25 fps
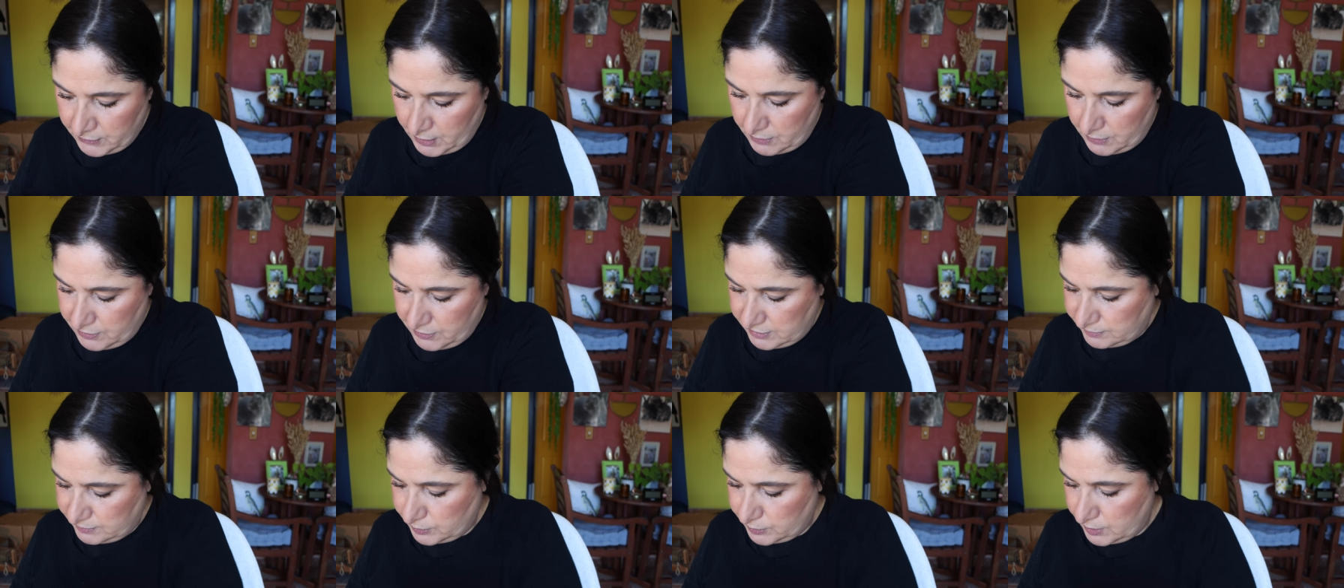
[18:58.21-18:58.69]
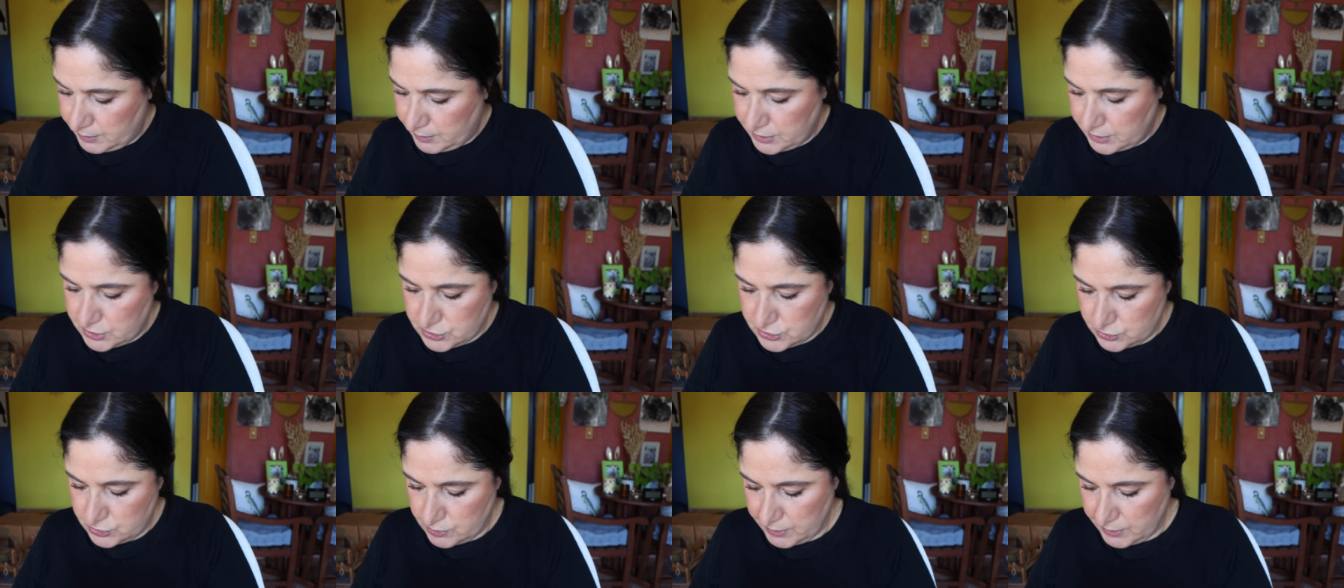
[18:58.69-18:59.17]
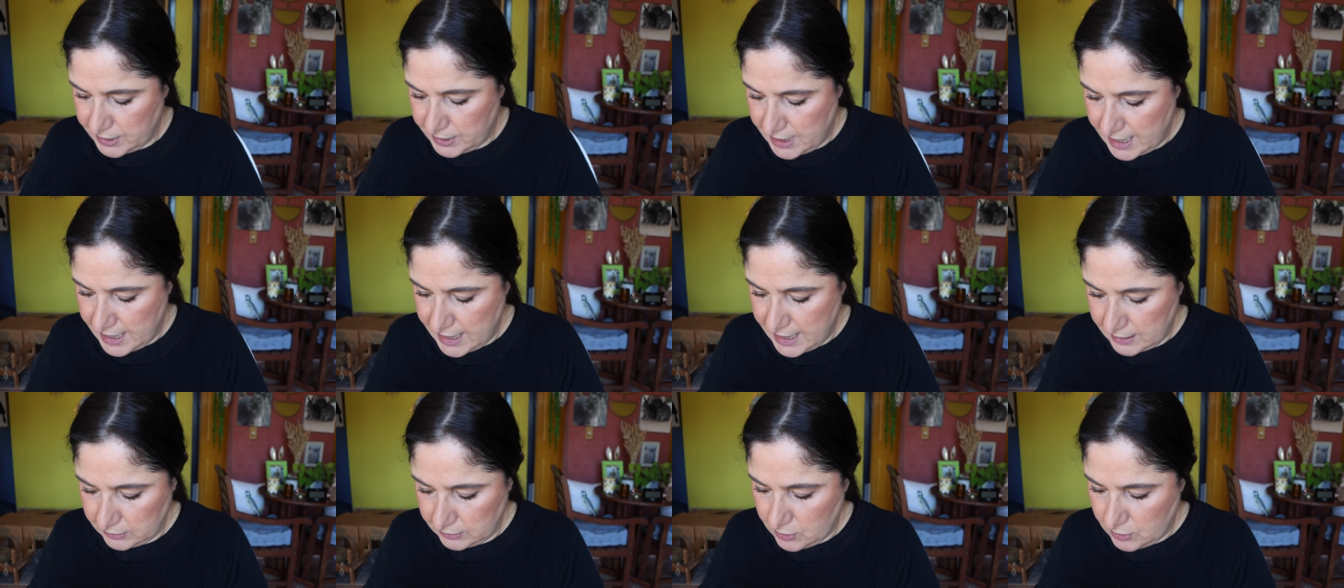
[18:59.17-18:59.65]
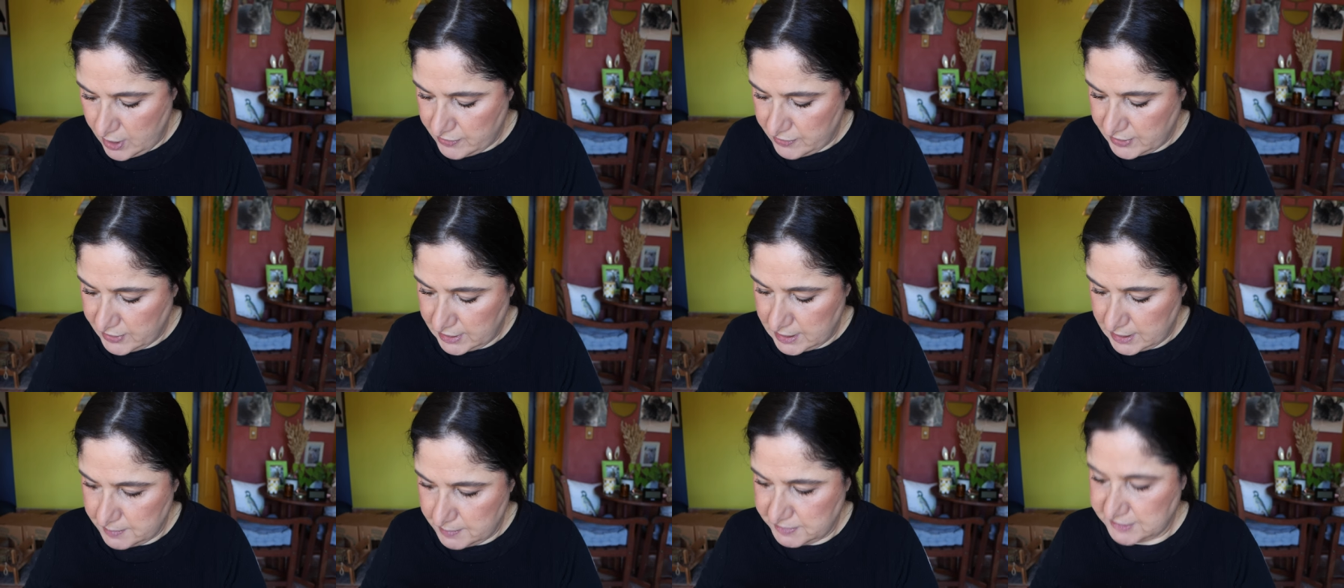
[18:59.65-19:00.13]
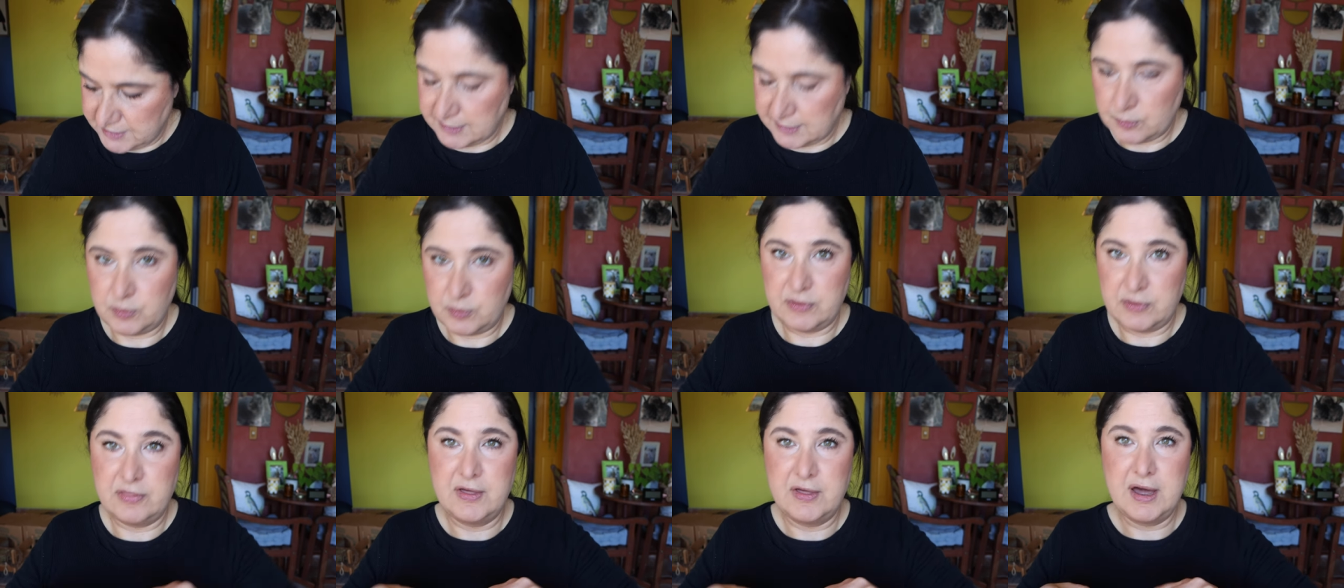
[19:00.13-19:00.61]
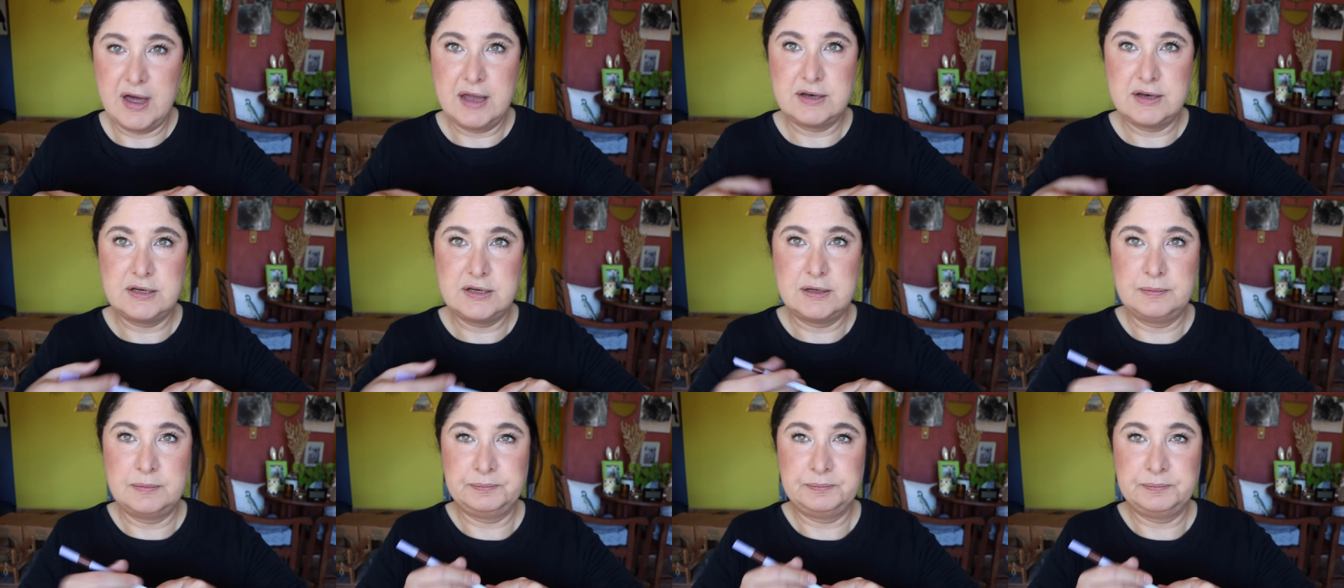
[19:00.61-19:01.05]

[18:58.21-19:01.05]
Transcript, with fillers: that's what I'm going to do I'm going to outline the lips with that